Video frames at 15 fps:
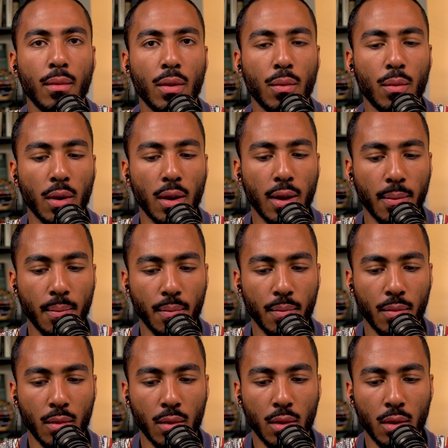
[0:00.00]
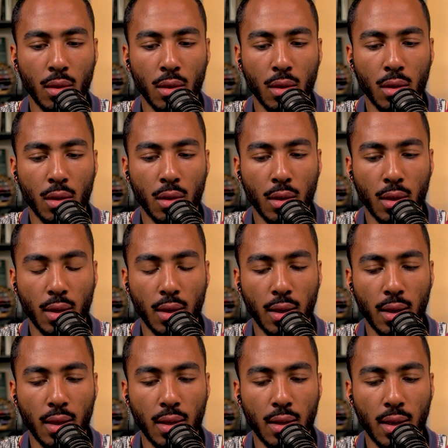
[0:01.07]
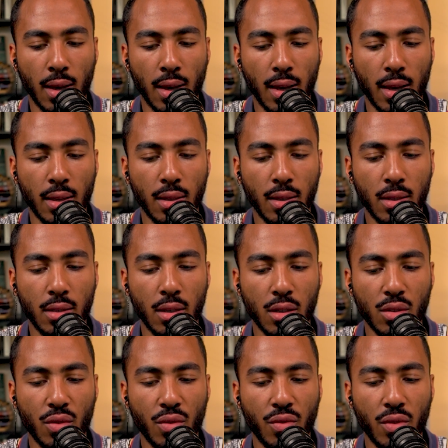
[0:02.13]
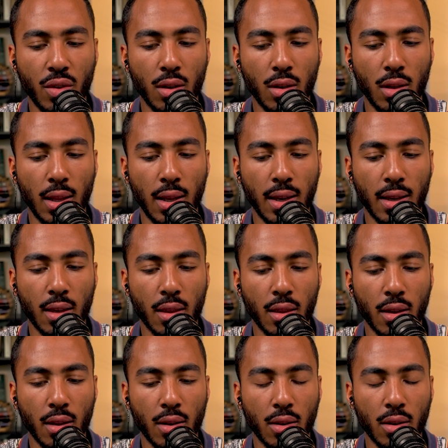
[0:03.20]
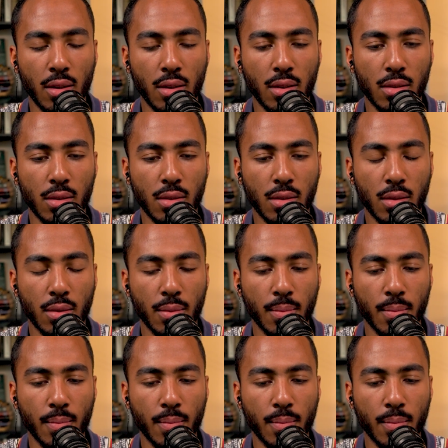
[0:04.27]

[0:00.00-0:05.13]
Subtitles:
Right. And it does feel like there is